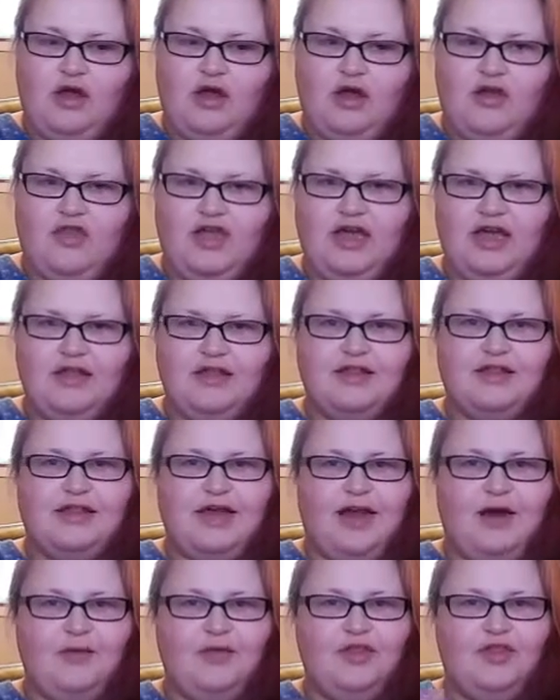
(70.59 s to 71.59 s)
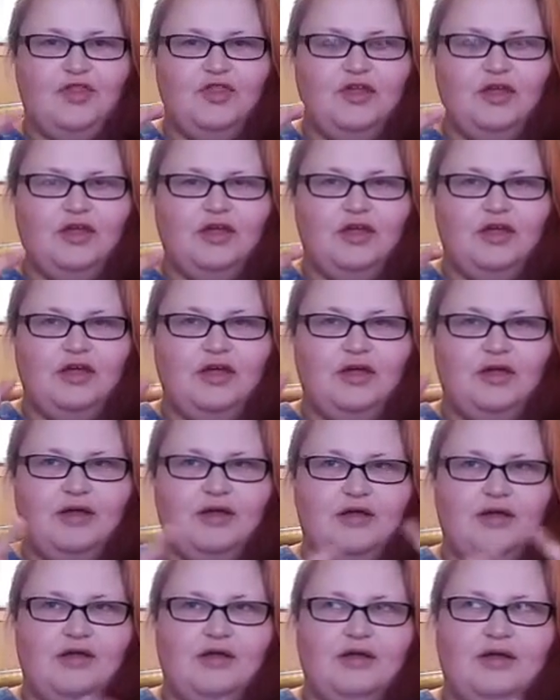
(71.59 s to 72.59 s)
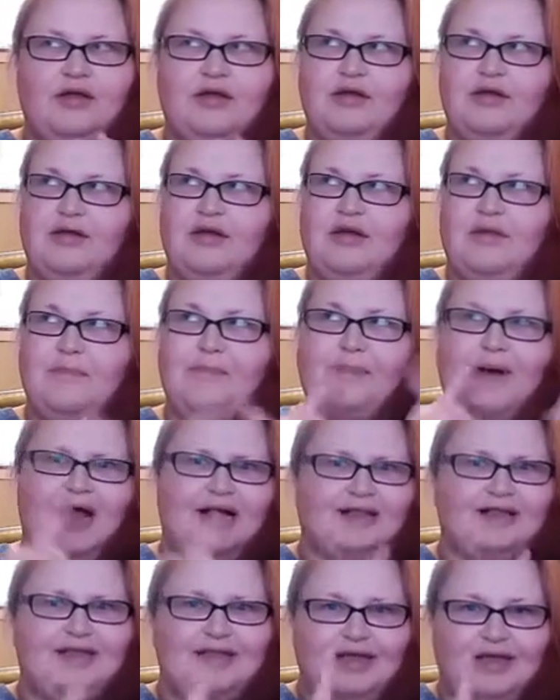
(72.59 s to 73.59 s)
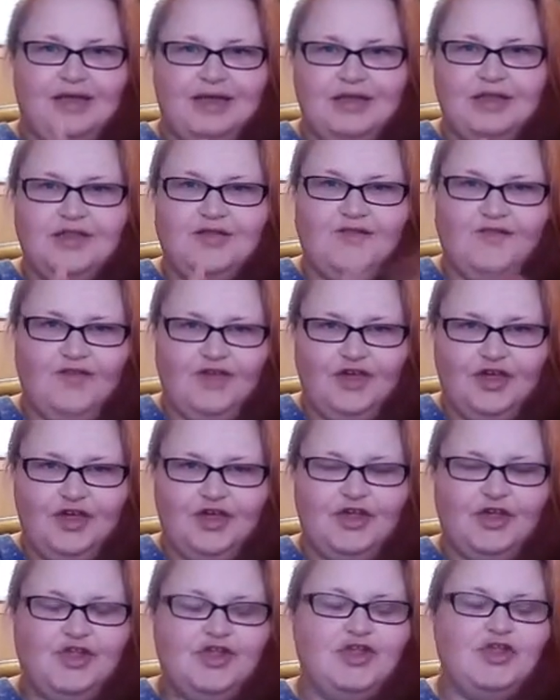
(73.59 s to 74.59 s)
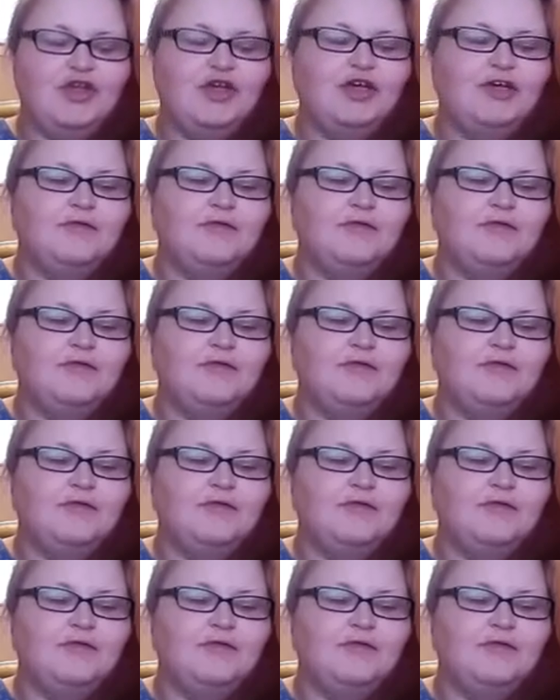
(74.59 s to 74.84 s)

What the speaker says: think I'll start with the bad things first.